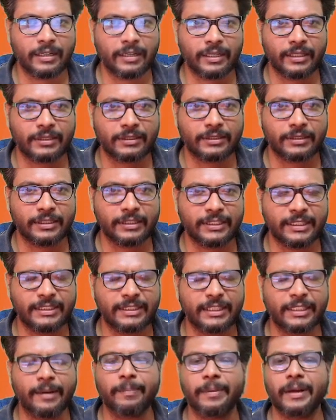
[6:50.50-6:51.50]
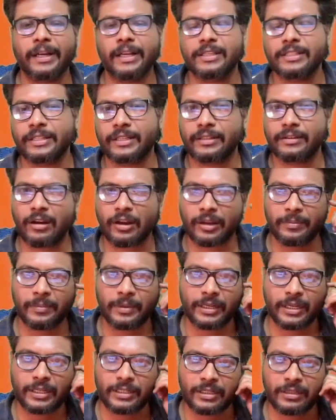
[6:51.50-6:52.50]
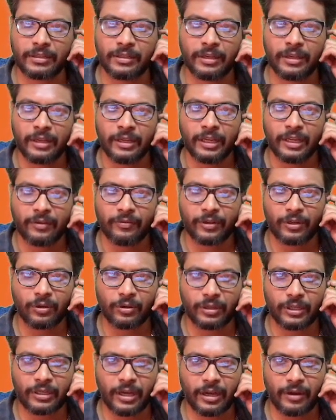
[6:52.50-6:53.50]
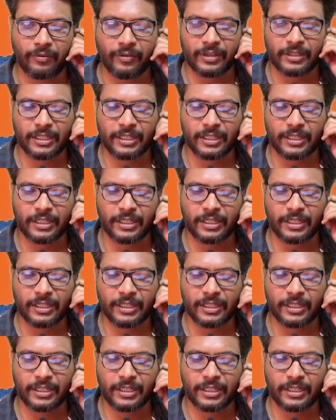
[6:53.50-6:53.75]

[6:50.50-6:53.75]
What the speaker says: yes, this is the template engine documentation. If we go to the first